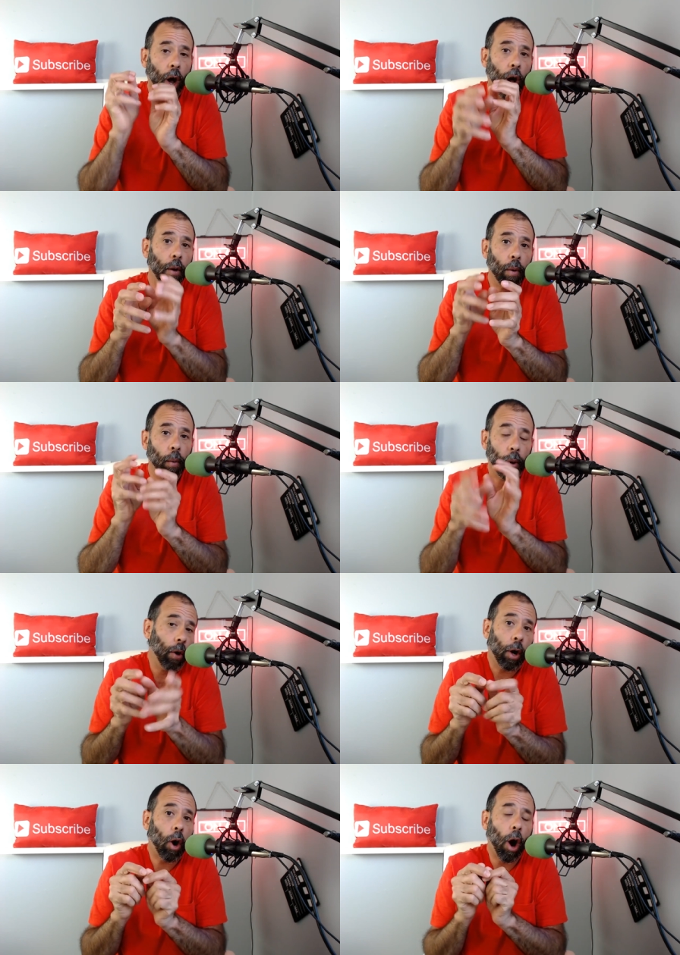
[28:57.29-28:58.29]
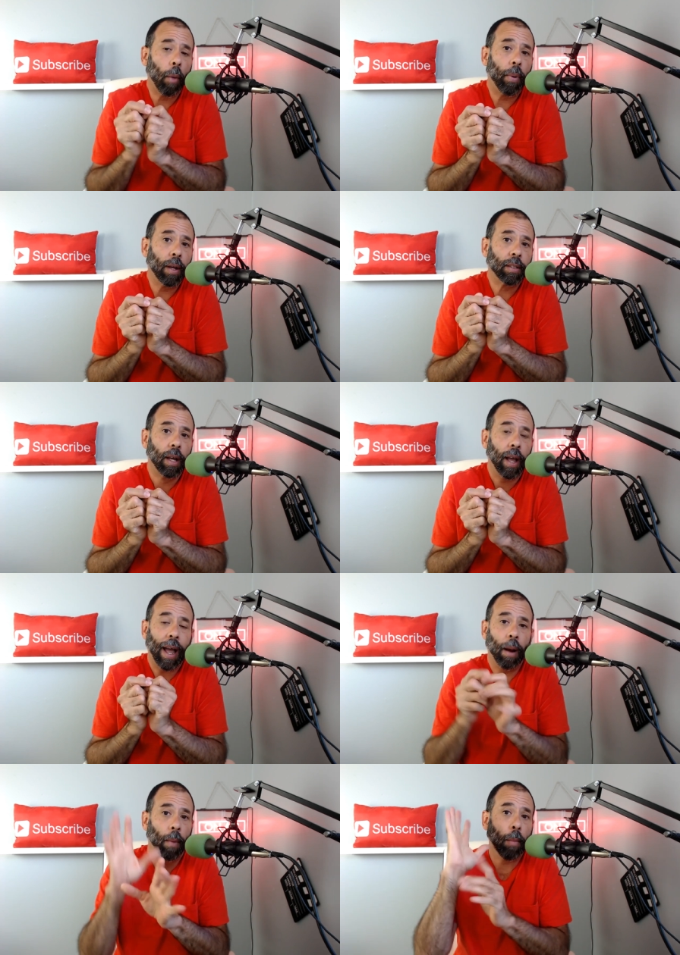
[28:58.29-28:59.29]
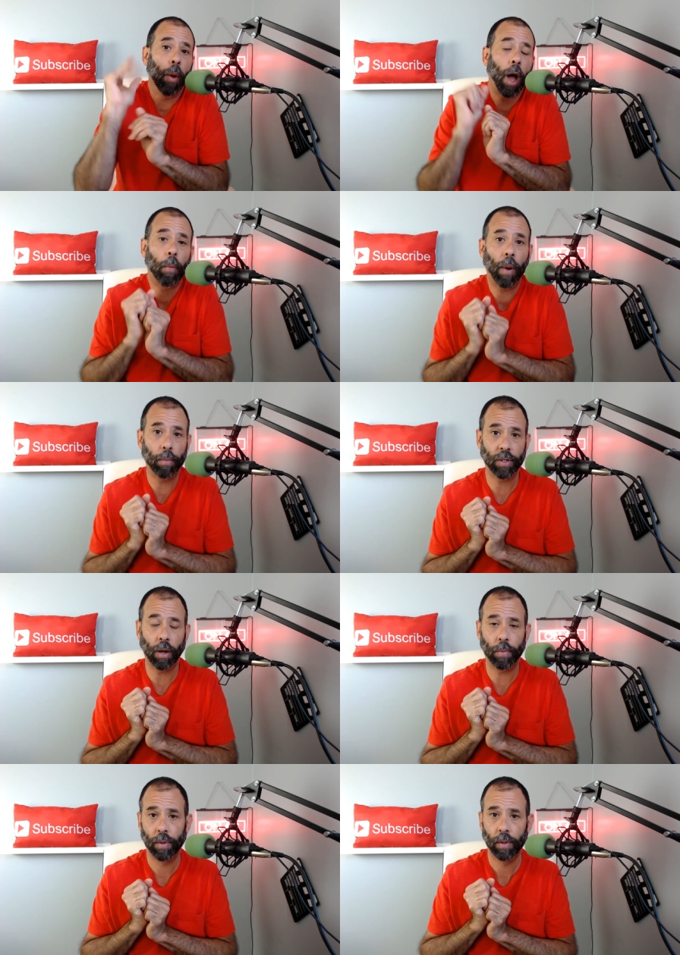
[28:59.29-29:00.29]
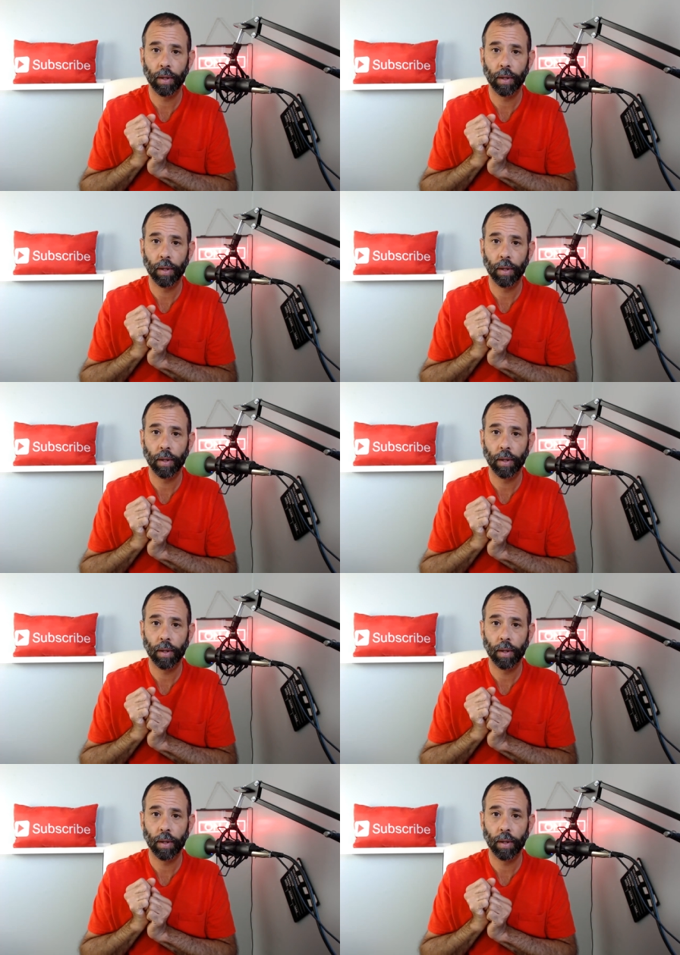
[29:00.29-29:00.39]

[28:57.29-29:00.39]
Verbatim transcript: on podocarpus and my blog pops up.